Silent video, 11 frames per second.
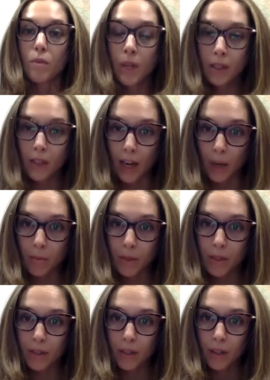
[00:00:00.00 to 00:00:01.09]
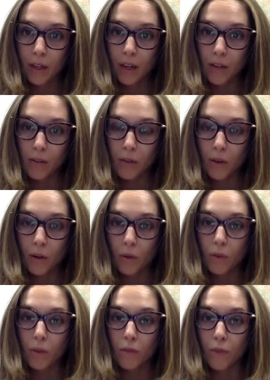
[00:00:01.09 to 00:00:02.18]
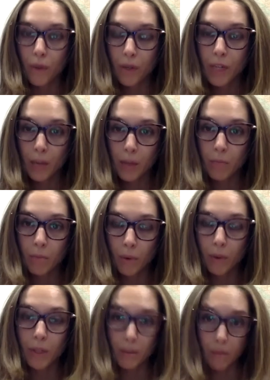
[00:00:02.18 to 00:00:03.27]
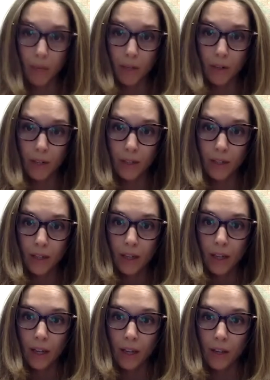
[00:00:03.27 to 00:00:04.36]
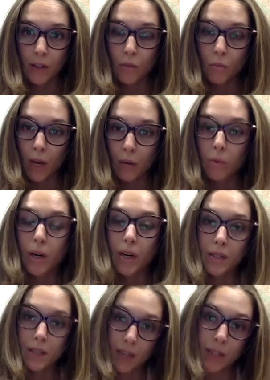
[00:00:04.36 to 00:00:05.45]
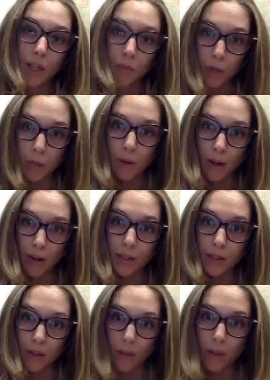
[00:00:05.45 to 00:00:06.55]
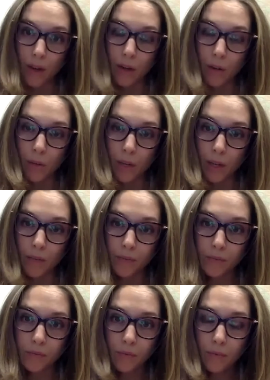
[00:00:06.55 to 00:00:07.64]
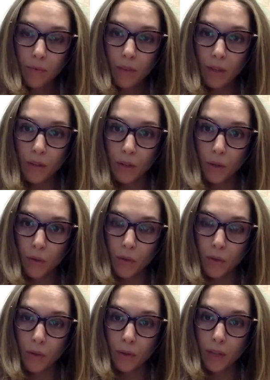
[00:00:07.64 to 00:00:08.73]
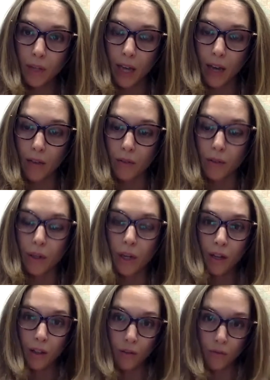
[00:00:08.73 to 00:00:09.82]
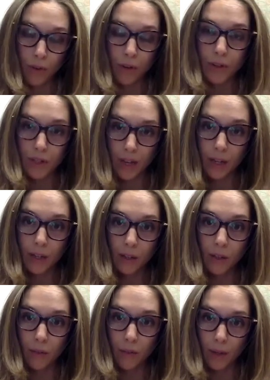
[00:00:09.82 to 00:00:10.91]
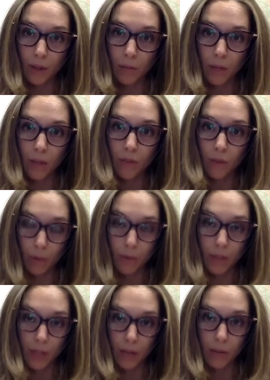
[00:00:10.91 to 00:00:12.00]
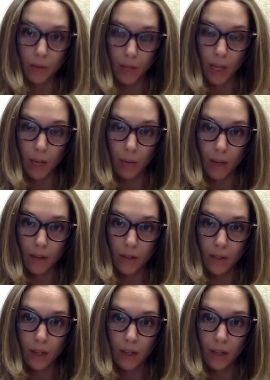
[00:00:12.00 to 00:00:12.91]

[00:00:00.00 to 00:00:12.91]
relapse. And so the first time it's important to measure it is when we're assessing response to therapy. So certainly after the first cycle of therapy for most acute leukemias,